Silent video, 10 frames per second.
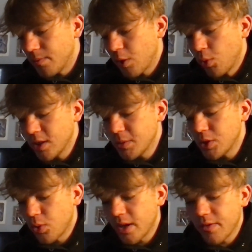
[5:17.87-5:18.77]
Where's the
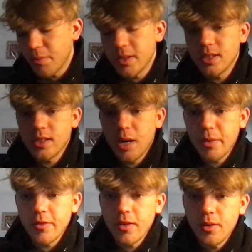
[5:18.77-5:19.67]
majority of the business
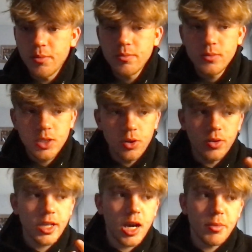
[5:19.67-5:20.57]
coming from? So are
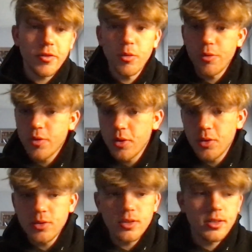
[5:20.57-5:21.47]
they coming from
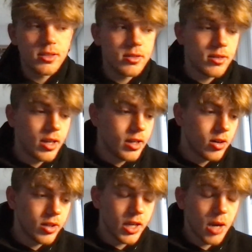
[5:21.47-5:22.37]
referrals? Like,
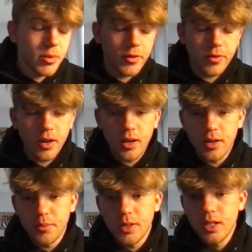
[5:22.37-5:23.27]
are they coming
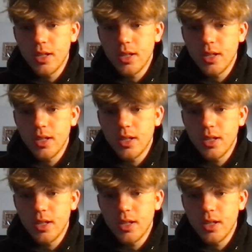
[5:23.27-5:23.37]
from